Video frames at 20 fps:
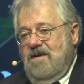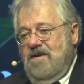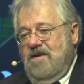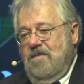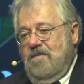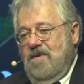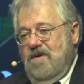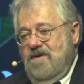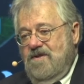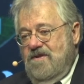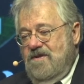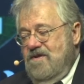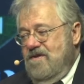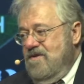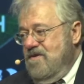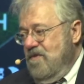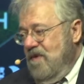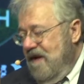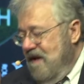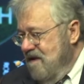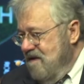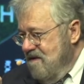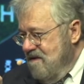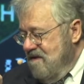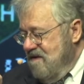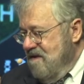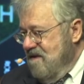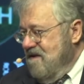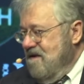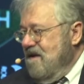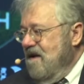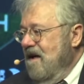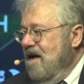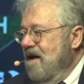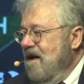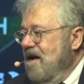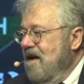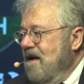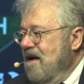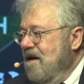the Bush twins,
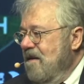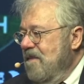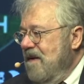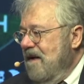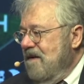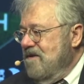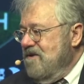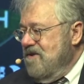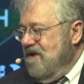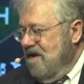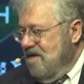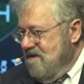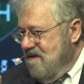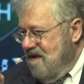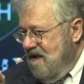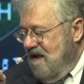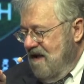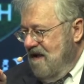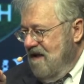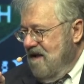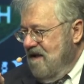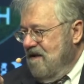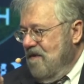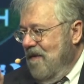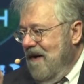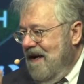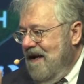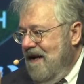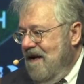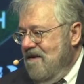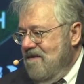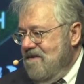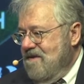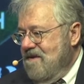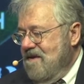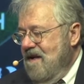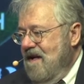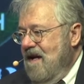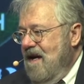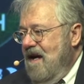uh, about Chelsea in the White
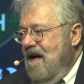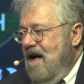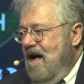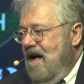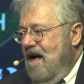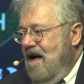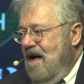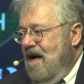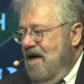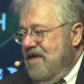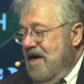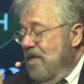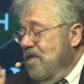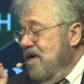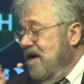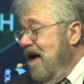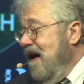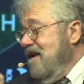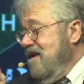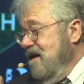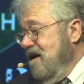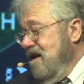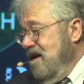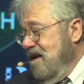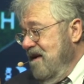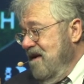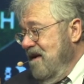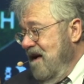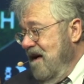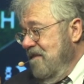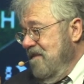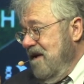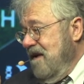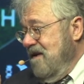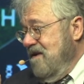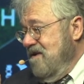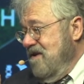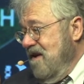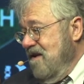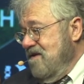House, uh, that were not done. I
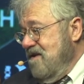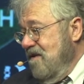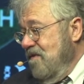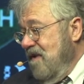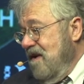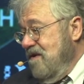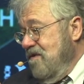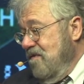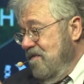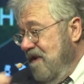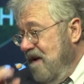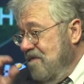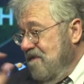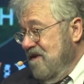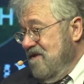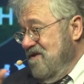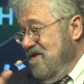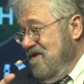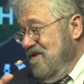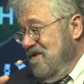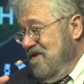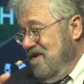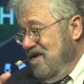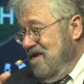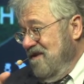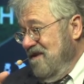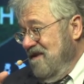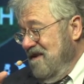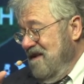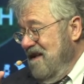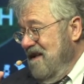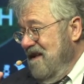mean, Chelsea went to public school,